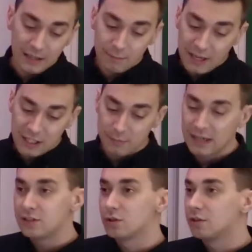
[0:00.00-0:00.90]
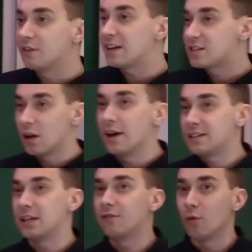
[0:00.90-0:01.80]
it makes me sort of
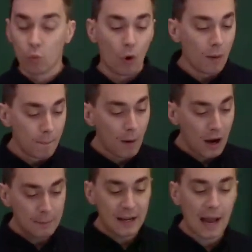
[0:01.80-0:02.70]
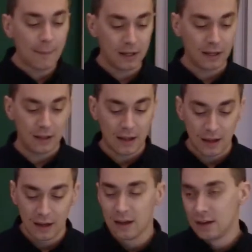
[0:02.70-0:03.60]
excited for what might be happening in
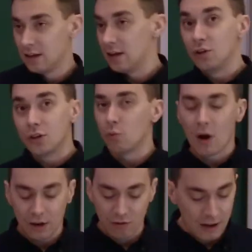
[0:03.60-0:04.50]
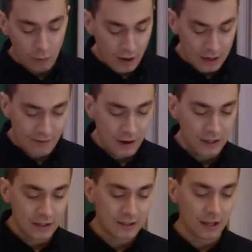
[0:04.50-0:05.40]
there. Another great way of how you
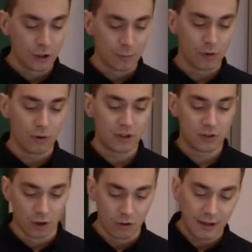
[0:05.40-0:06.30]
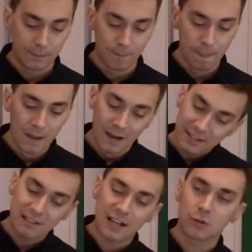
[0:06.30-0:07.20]
can tell your brewery story. And
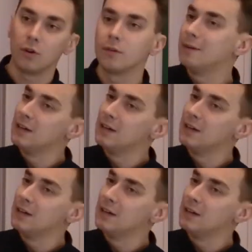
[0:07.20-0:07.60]
this last one,